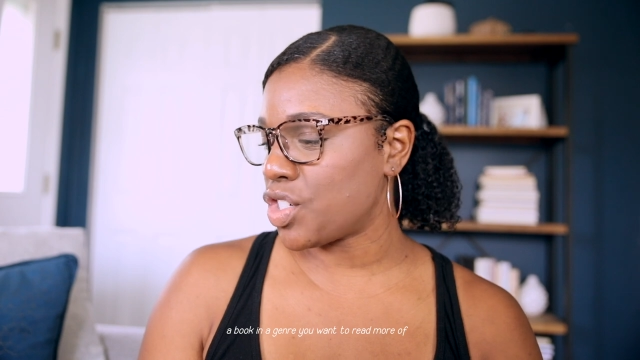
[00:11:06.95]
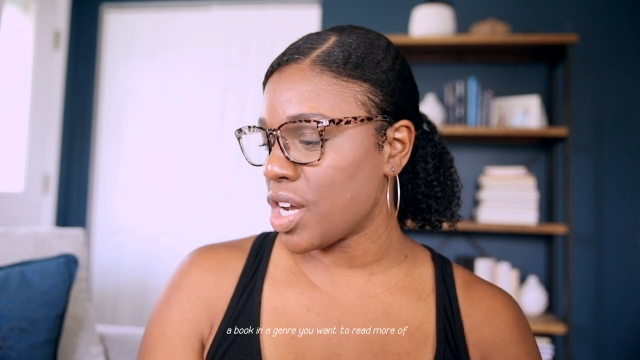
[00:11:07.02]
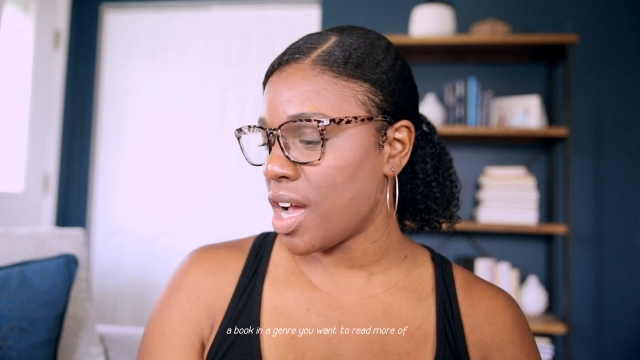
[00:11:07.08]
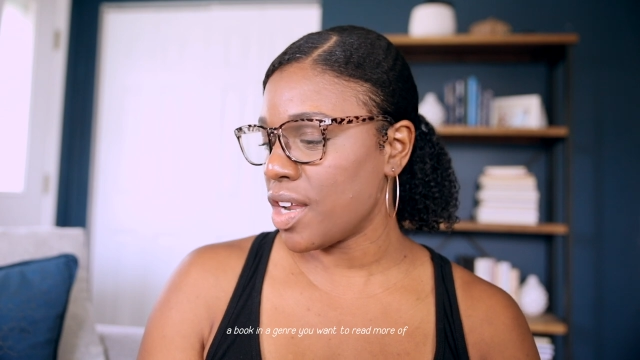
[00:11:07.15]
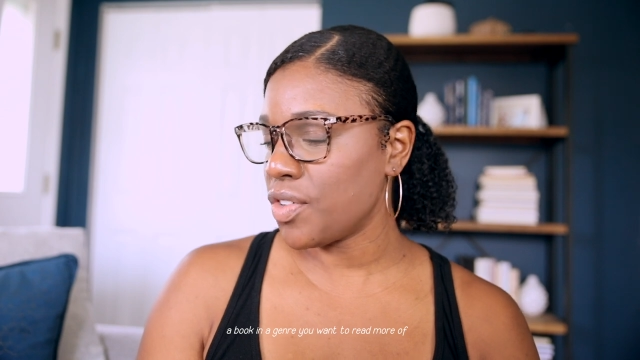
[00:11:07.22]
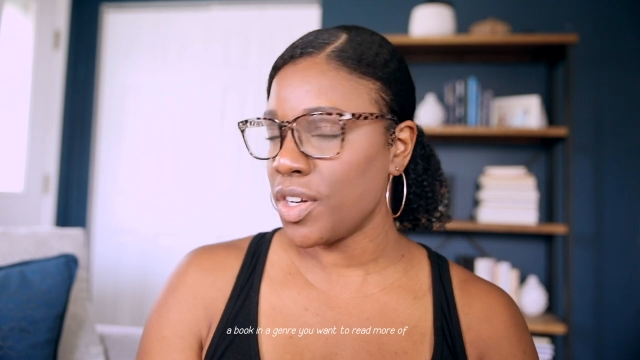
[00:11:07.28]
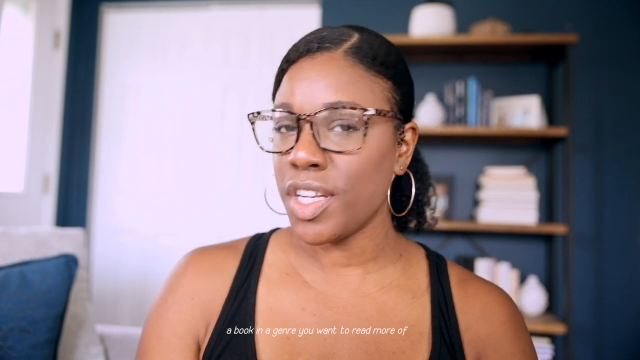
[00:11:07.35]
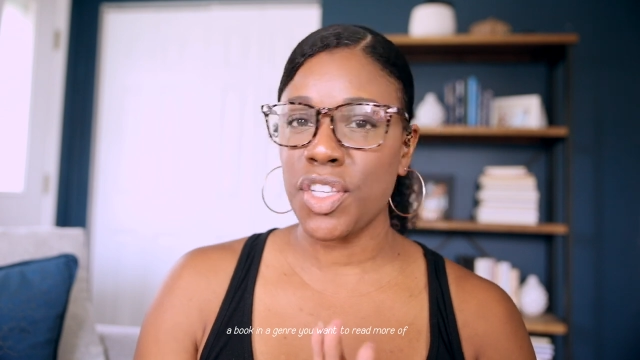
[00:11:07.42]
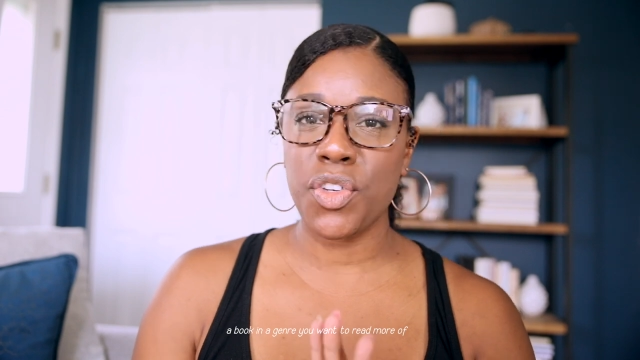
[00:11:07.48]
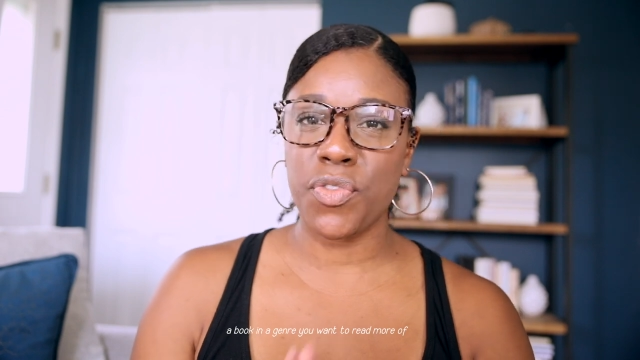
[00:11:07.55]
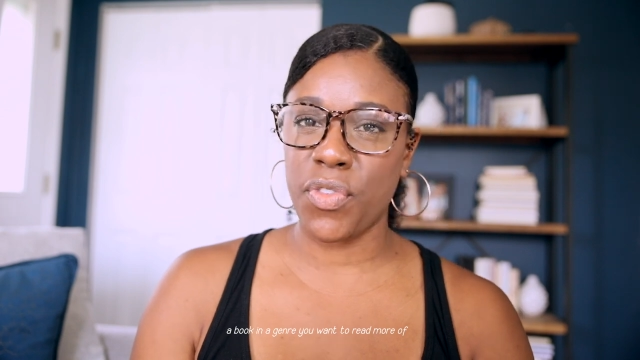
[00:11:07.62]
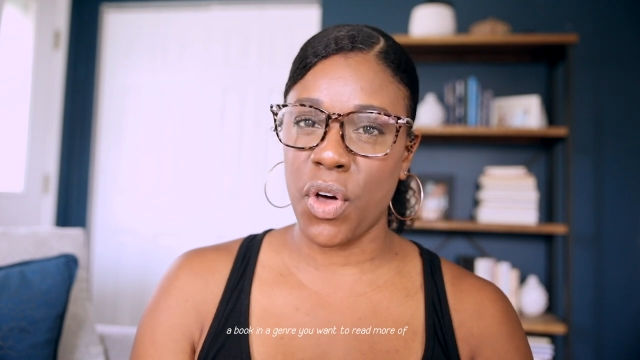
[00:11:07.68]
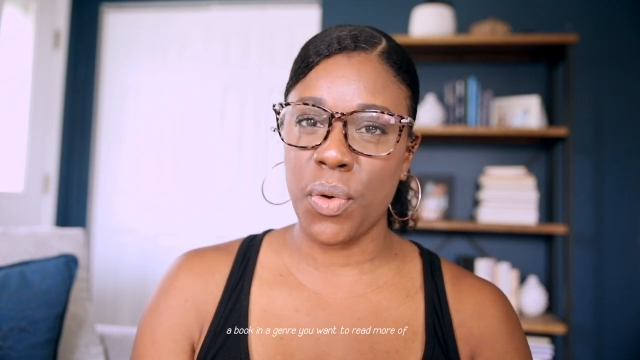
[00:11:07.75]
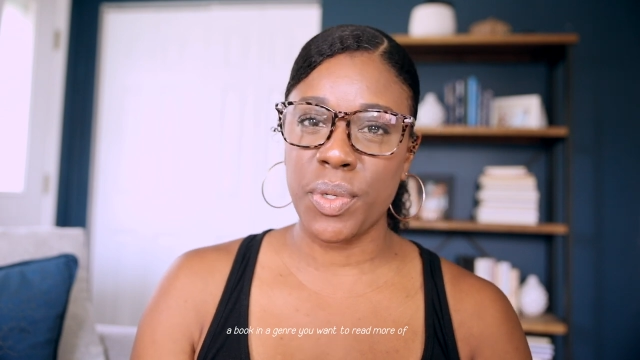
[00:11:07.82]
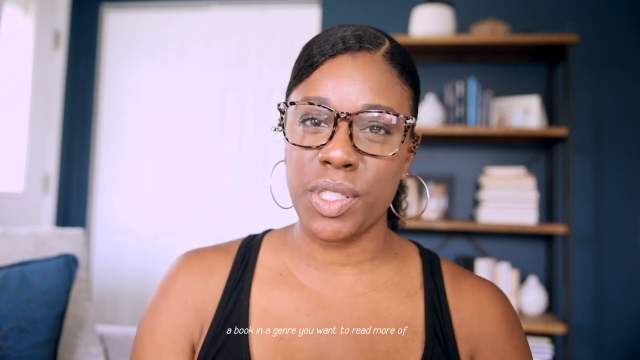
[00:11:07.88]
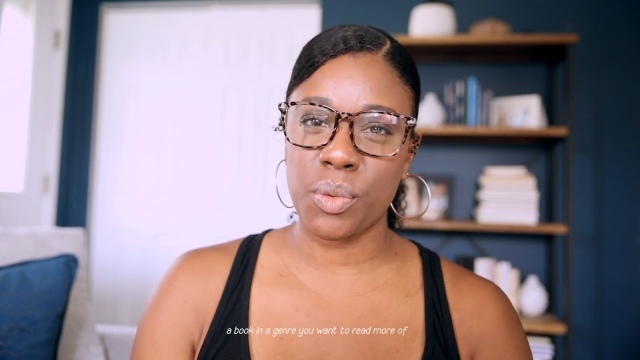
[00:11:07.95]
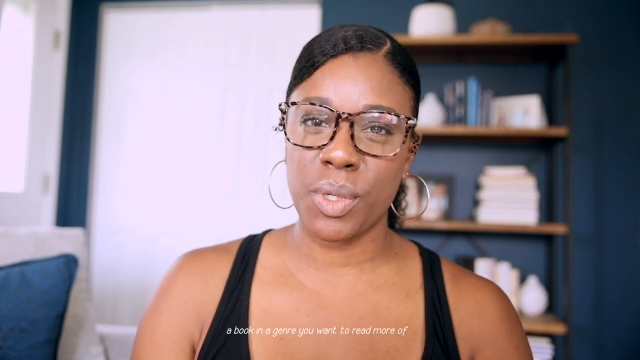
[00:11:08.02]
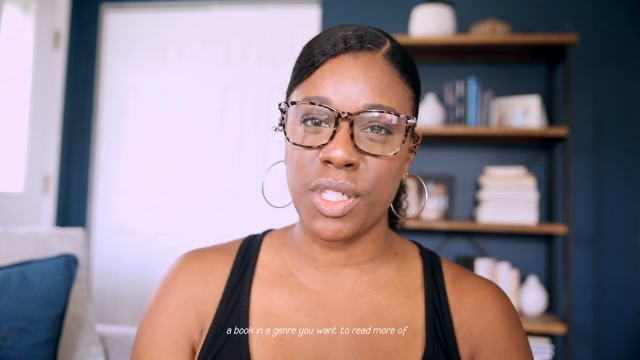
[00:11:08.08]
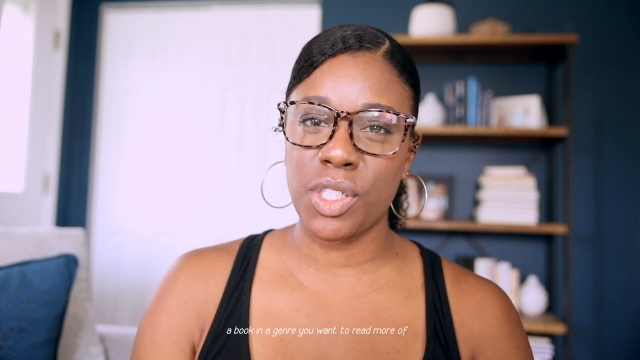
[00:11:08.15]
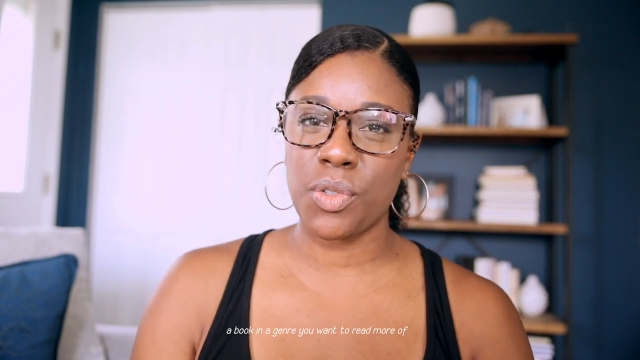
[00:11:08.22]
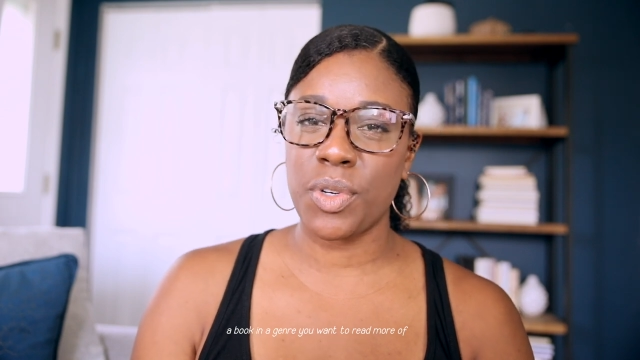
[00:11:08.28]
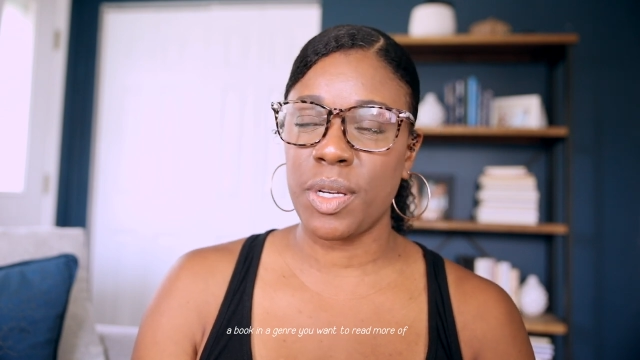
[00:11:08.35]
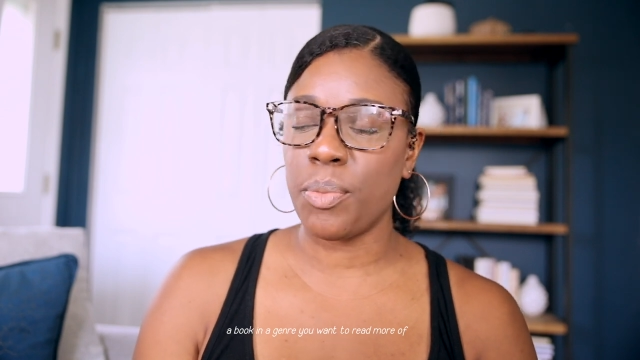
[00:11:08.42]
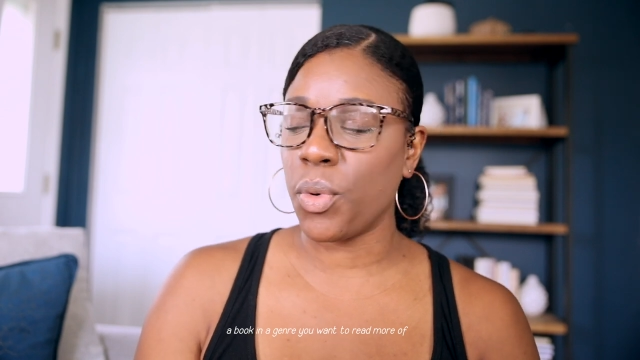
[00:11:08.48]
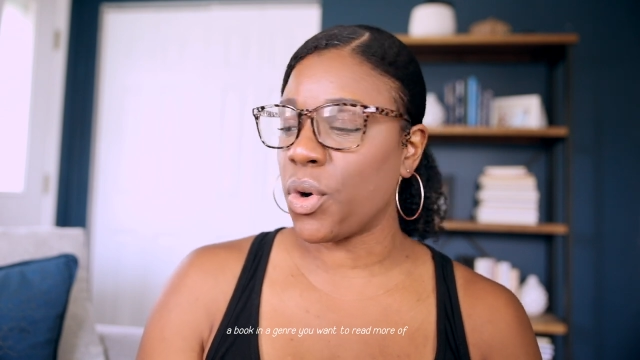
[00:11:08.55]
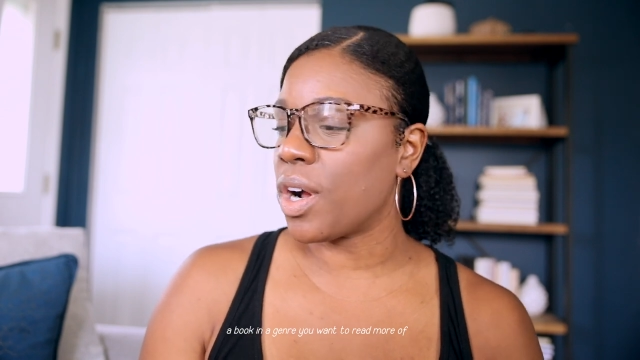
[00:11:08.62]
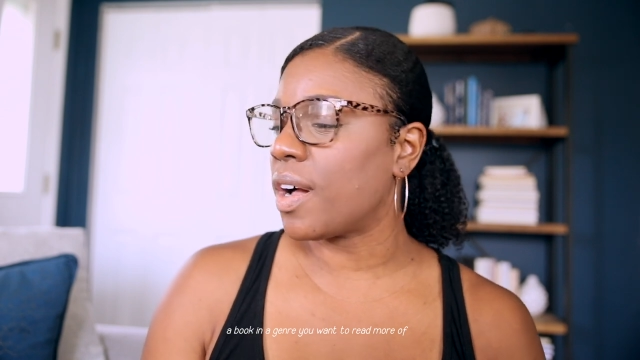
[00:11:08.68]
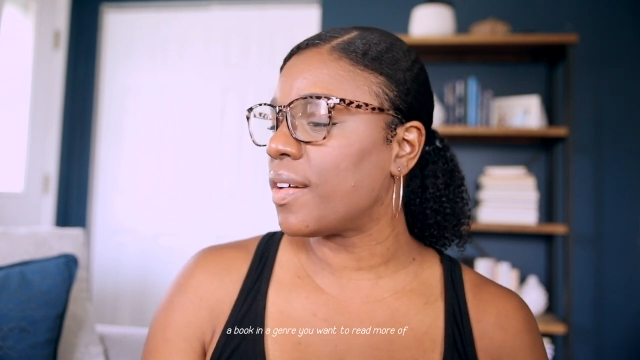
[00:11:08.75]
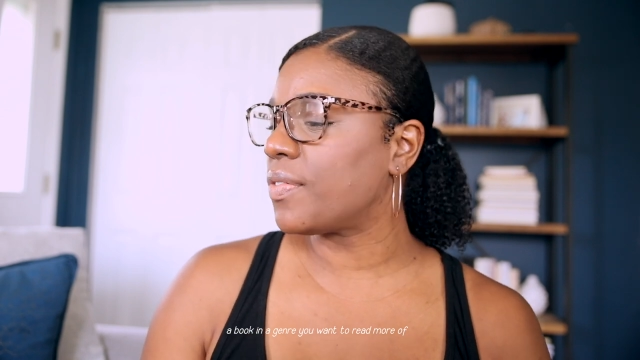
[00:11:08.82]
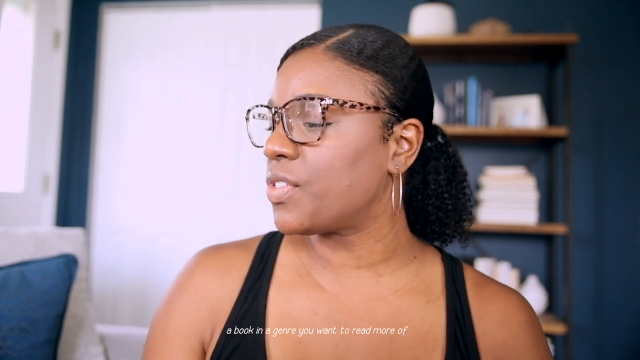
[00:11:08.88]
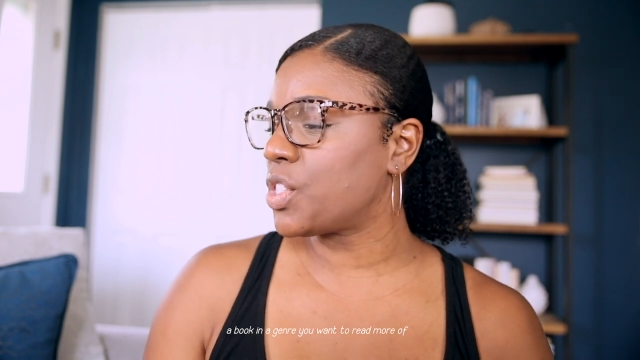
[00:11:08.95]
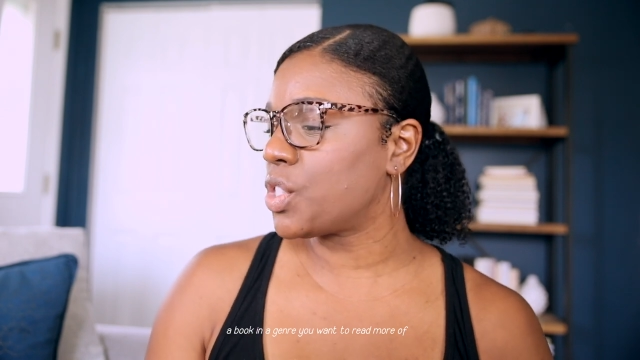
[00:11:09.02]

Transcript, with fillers: genre you've always wanted to read more of.